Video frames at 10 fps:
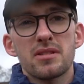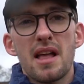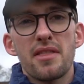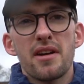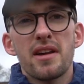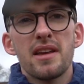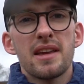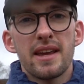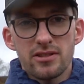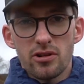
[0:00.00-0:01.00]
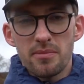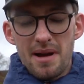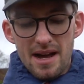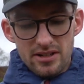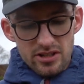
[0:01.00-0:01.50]
leather is
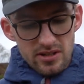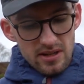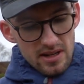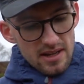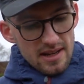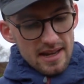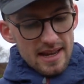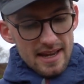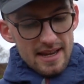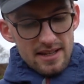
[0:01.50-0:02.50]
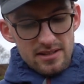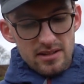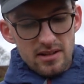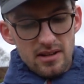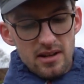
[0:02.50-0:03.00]
unmatched. It is
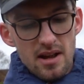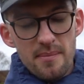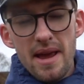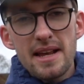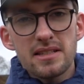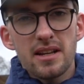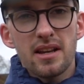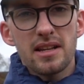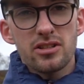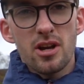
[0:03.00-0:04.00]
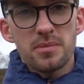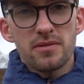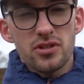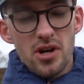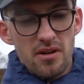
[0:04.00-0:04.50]
amazing in terms
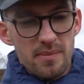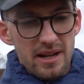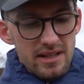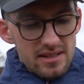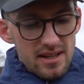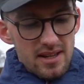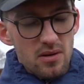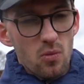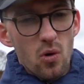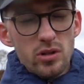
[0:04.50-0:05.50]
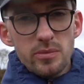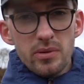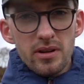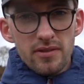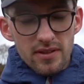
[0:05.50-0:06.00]
of durability,
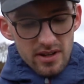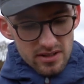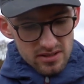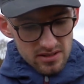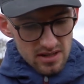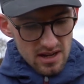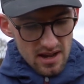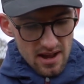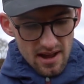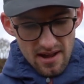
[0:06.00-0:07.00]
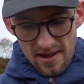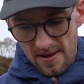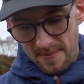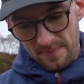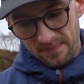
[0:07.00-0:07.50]
waterproofness,
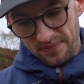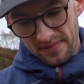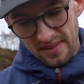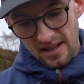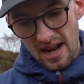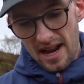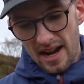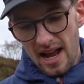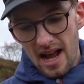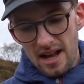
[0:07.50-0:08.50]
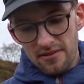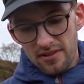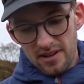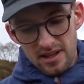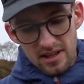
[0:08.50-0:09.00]
and I
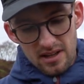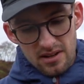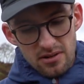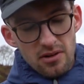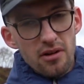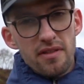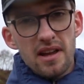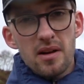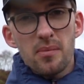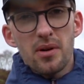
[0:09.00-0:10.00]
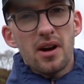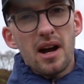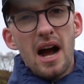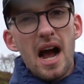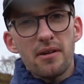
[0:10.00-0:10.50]
have nothing but
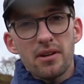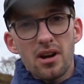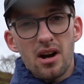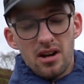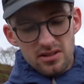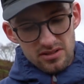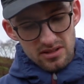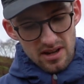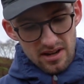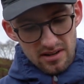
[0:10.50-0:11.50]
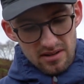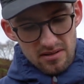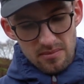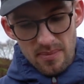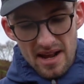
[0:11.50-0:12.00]
high regards and
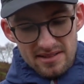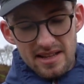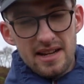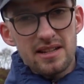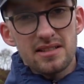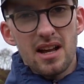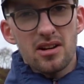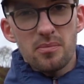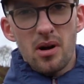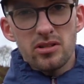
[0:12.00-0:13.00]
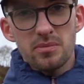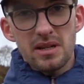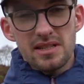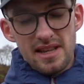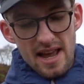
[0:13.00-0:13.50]
the best things that I could
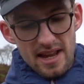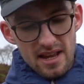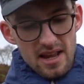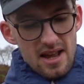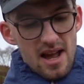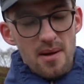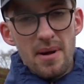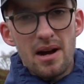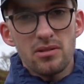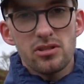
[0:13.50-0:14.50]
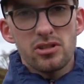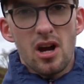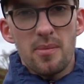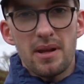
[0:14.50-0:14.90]
possibly say about Scarpa